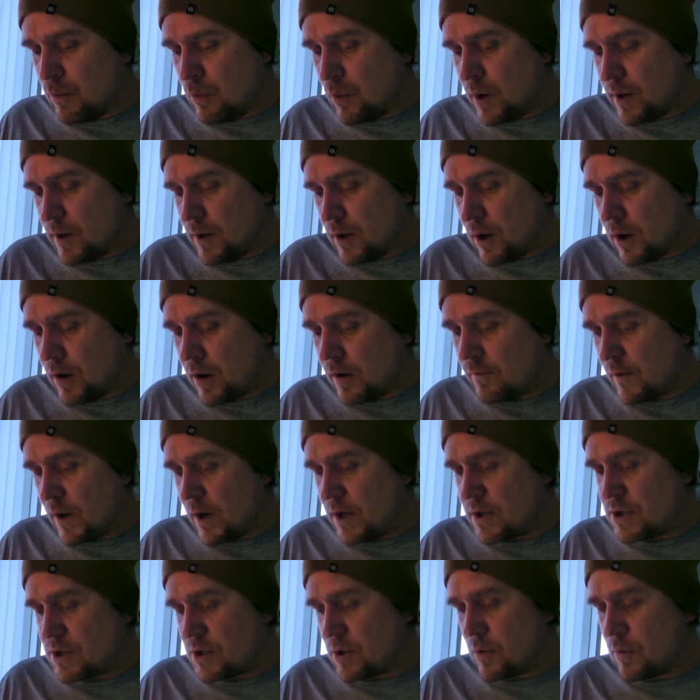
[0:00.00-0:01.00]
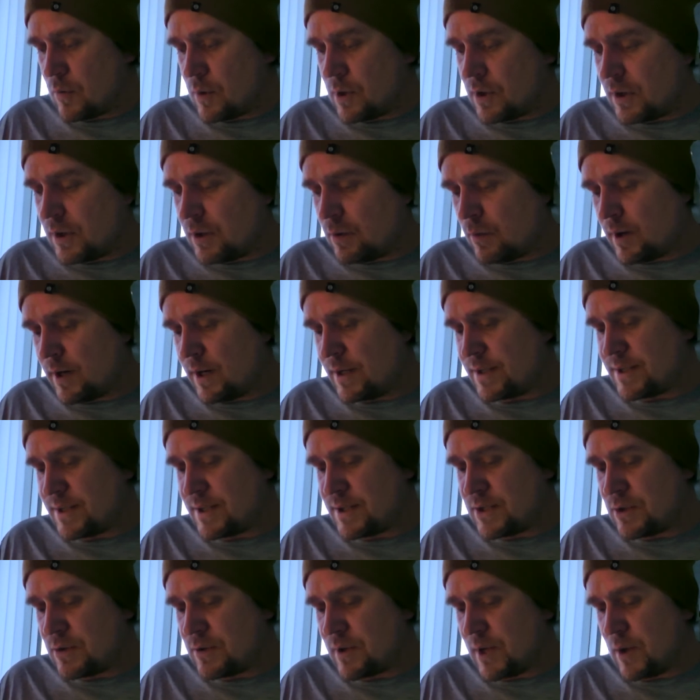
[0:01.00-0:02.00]
and what Caravaggio really wanted
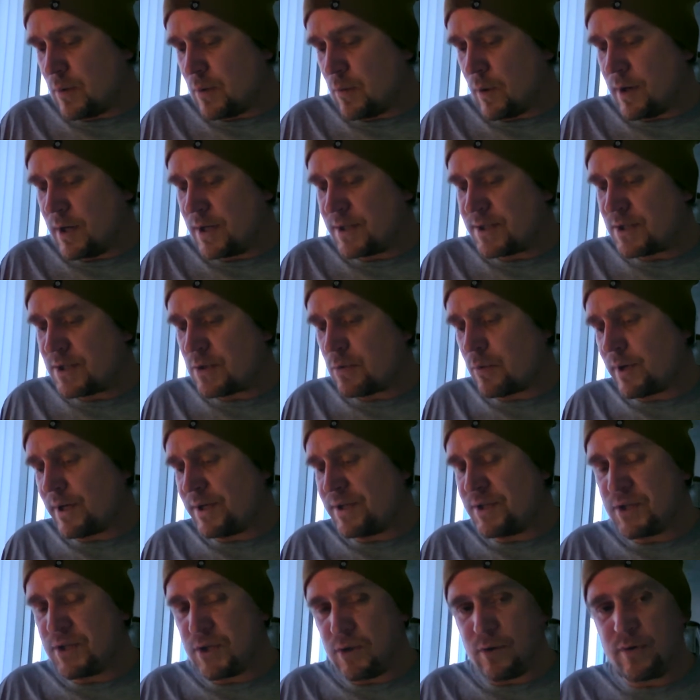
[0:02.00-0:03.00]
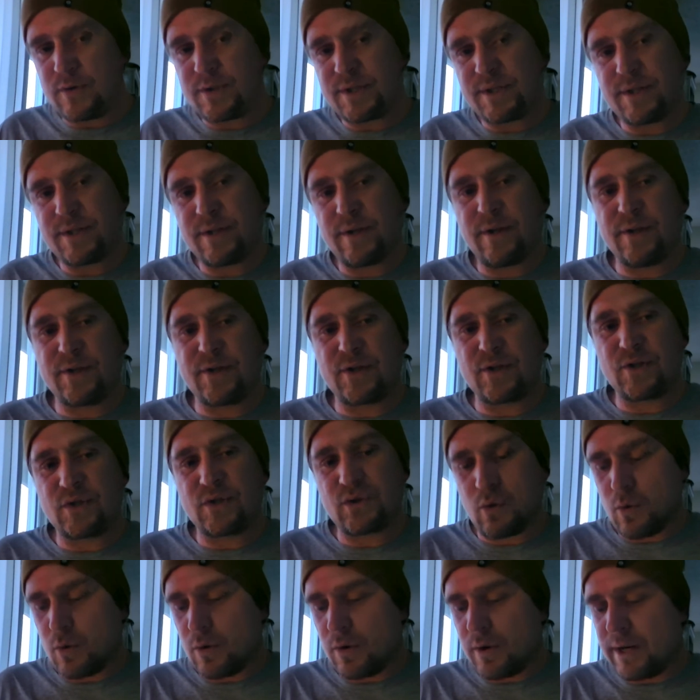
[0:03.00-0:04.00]
to do, he wanted to reduce the
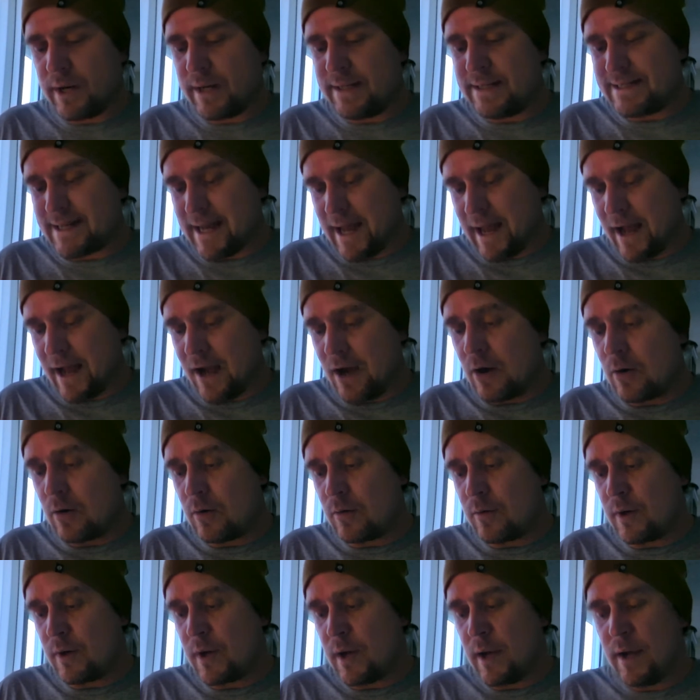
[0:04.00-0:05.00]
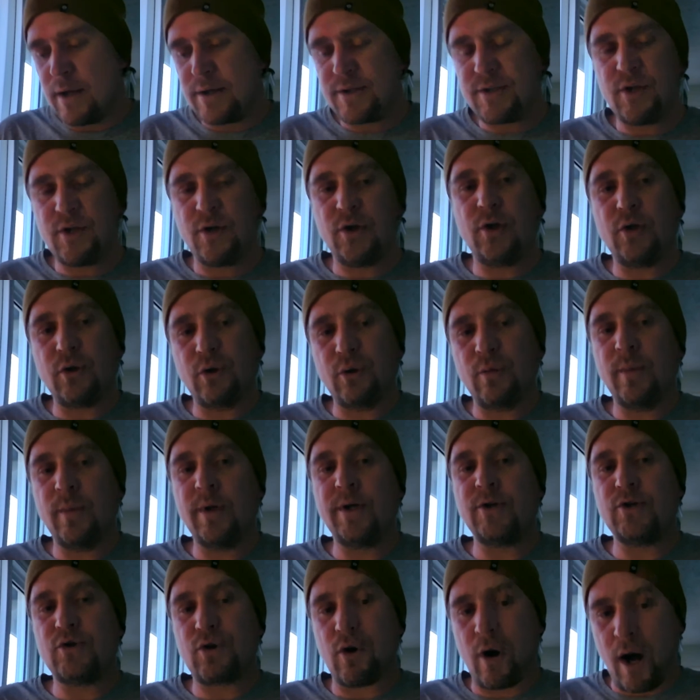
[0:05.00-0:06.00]
story down to
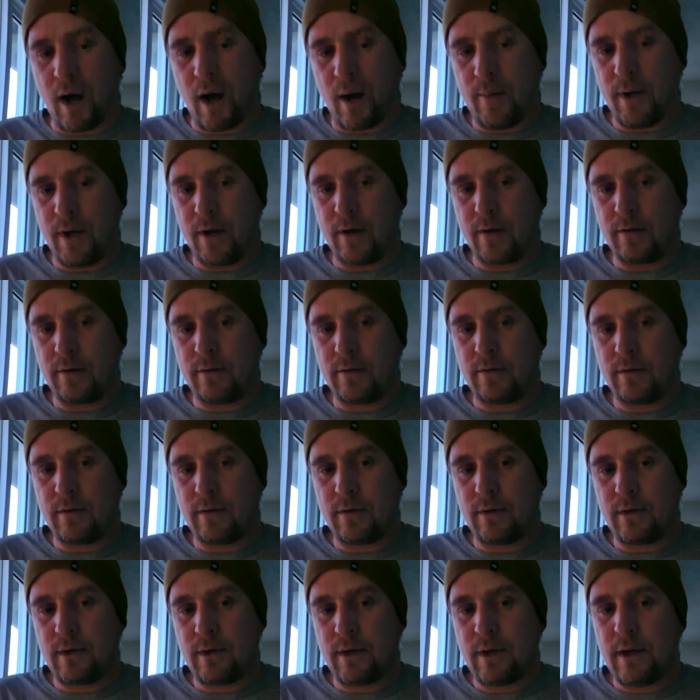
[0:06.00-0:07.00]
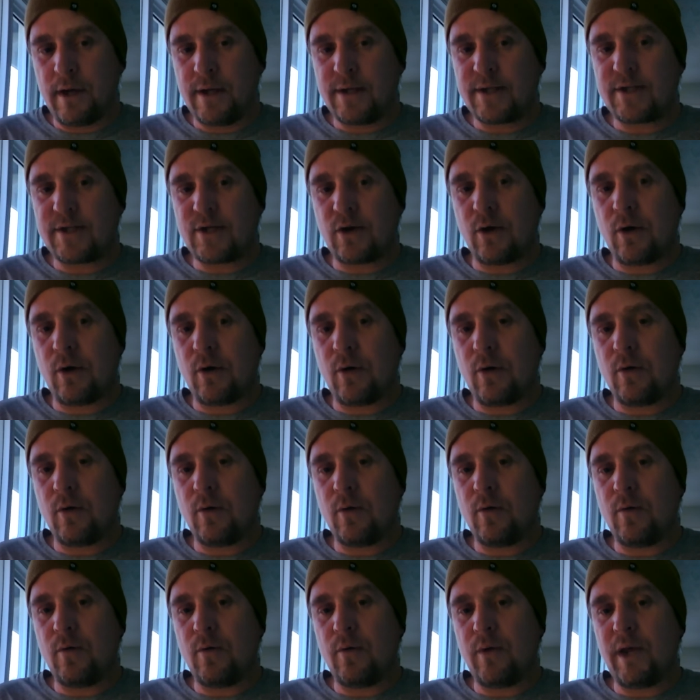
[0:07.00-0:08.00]
human drama.
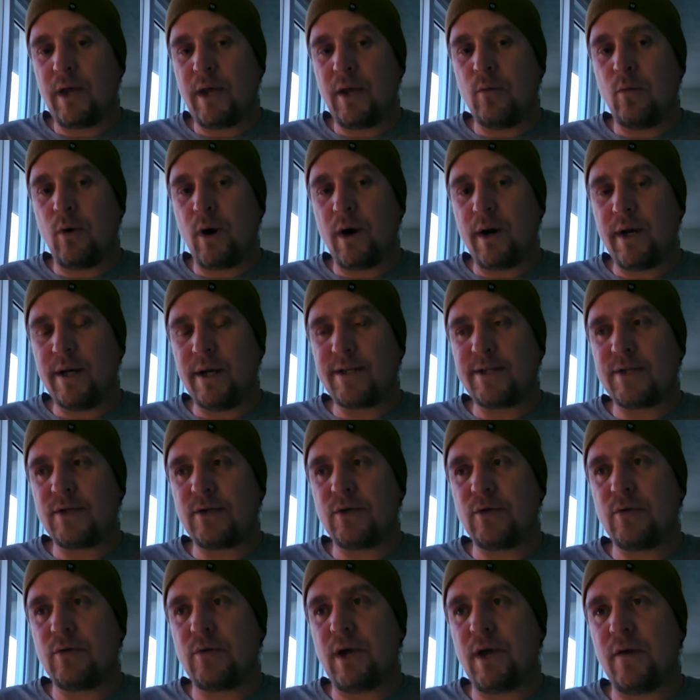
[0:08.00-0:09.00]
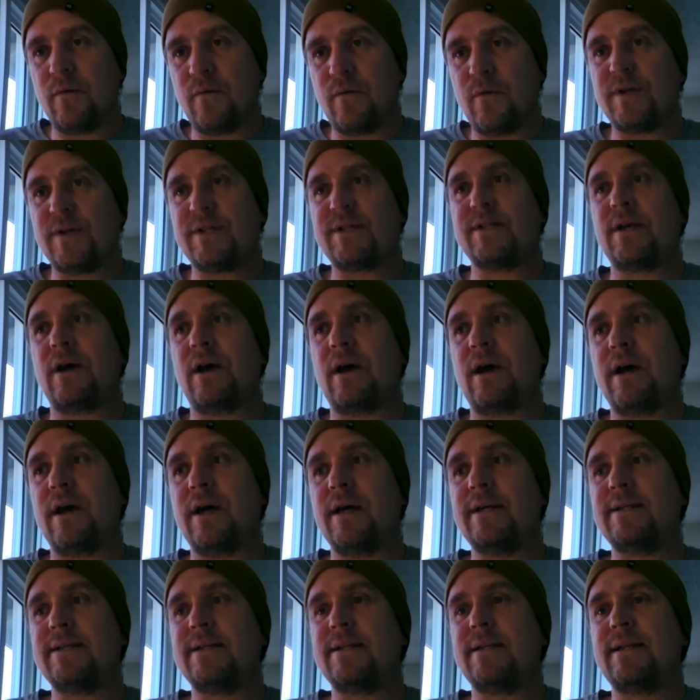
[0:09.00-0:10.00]
So he wanted to
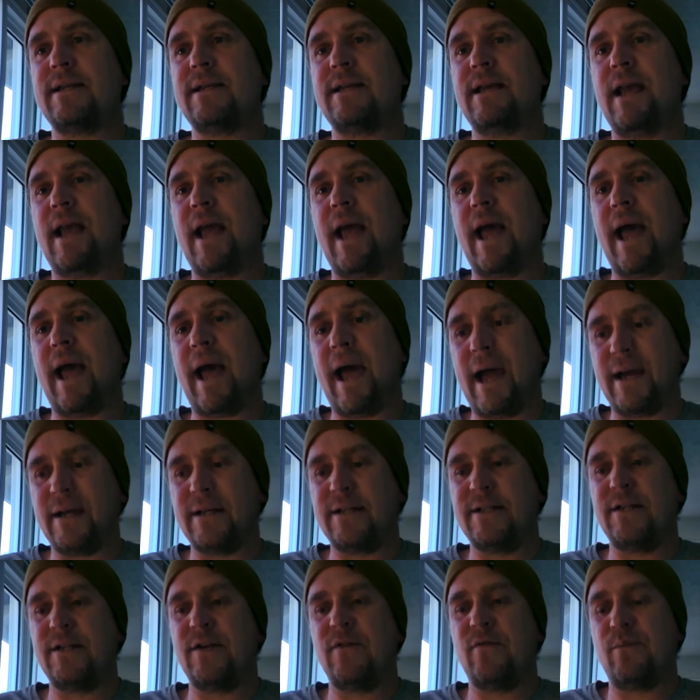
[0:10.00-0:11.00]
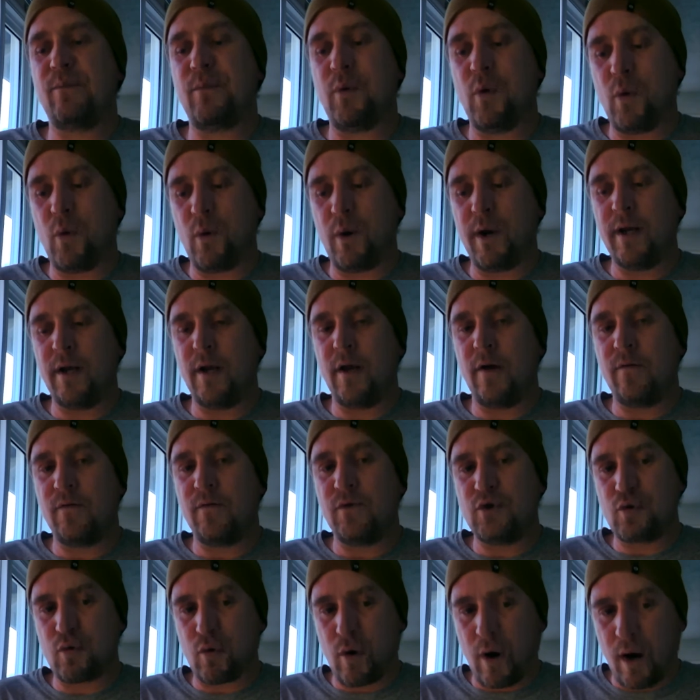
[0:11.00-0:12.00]
emphasize the active point
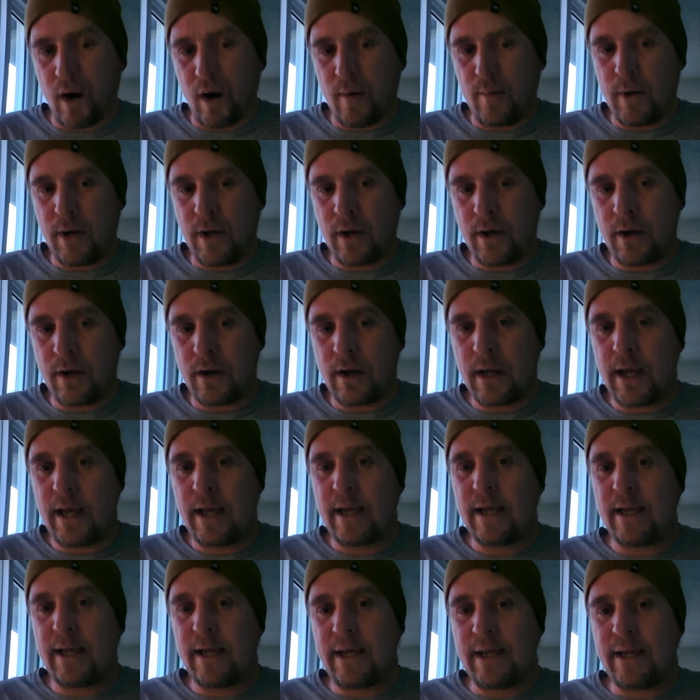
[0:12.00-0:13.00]
of drama